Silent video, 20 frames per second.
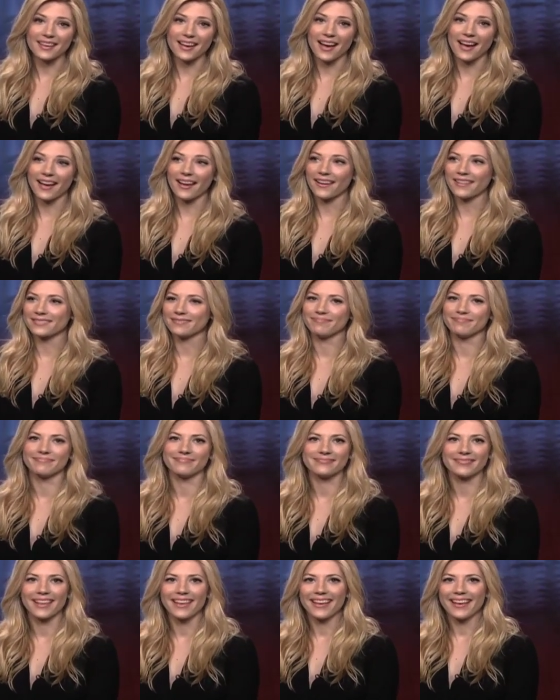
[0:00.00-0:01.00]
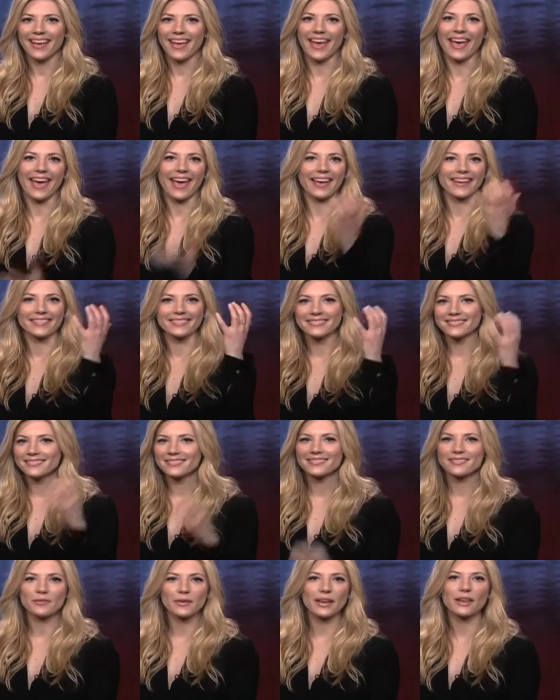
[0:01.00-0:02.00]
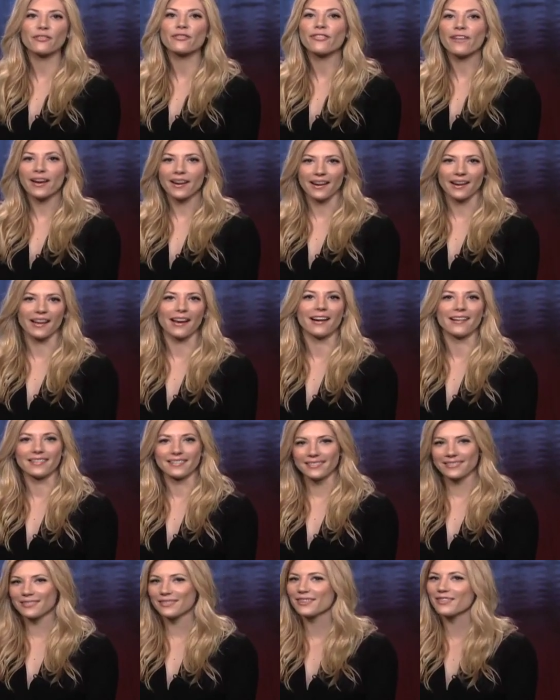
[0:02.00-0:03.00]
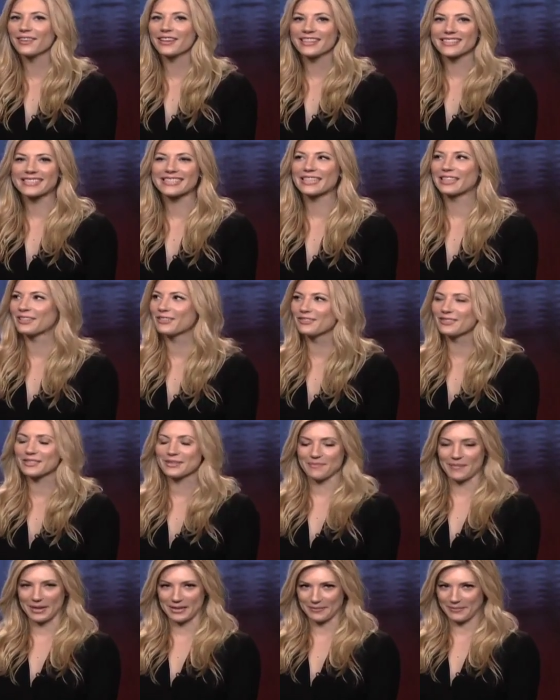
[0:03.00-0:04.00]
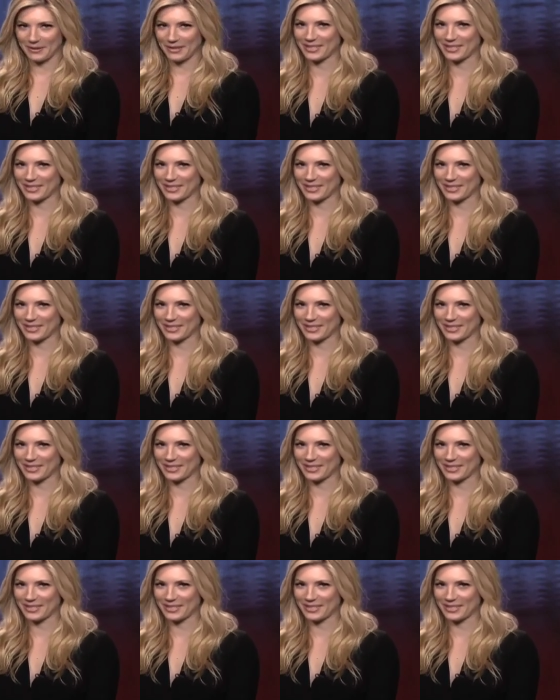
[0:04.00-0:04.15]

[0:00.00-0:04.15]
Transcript: I, hey, we can fight it out. We, can see who's the best